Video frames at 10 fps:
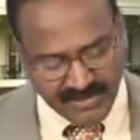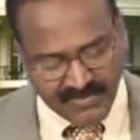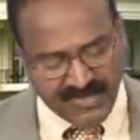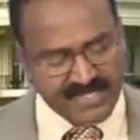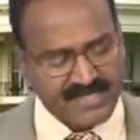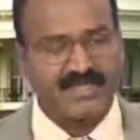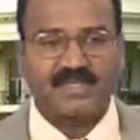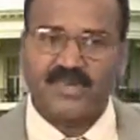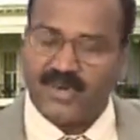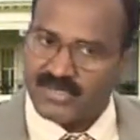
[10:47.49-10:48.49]
First
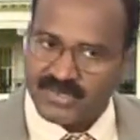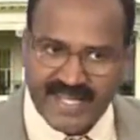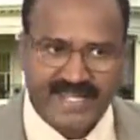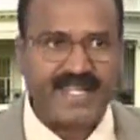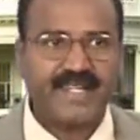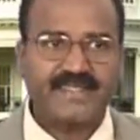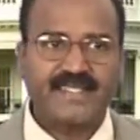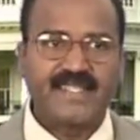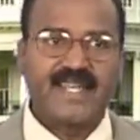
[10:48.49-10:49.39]
go to the index,